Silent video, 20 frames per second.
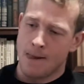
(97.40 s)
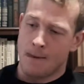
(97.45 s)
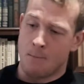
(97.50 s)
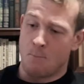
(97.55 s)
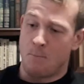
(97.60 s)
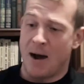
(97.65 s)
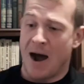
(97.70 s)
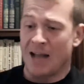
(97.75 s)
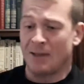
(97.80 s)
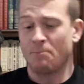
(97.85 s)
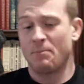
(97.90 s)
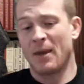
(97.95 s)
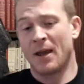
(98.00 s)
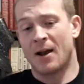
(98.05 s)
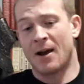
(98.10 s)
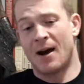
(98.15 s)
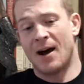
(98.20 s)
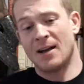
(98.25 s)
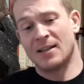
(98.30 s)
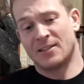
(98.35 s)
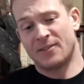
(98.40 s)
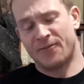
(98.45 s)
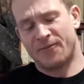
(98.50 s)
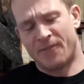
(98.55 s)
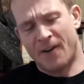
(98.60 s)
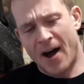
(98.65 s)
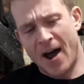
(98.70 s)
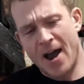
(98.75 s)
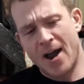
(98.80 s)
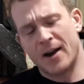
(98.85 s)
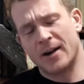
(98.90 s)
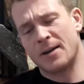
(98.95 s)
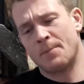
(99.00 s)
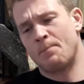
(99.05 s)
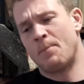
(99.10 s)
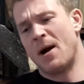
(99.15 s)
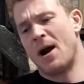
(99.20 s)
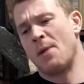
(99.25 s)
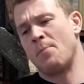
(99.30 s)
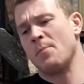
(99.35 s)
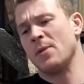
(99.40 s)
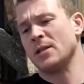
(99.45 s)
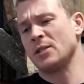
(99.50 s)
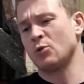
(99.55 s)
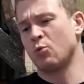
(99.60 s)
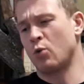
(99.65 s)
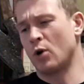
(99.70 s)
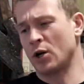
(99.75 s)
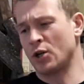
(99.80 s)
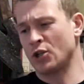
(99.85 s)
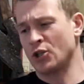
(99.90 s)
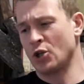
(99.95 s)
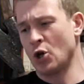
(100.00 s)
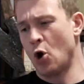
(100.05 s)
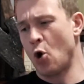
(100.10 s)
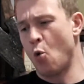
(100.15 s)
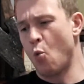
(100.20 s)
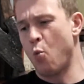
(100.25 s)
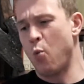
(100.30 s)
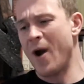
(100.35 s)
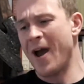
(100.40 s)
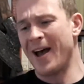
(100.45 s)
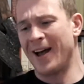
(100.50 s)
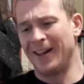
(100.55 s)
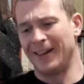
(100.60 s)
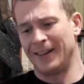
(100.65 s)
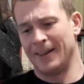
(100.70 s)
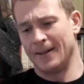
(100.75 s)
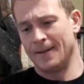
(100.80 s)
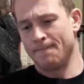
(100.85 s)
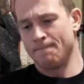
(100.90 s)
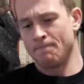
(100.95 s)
But because fire departments work so well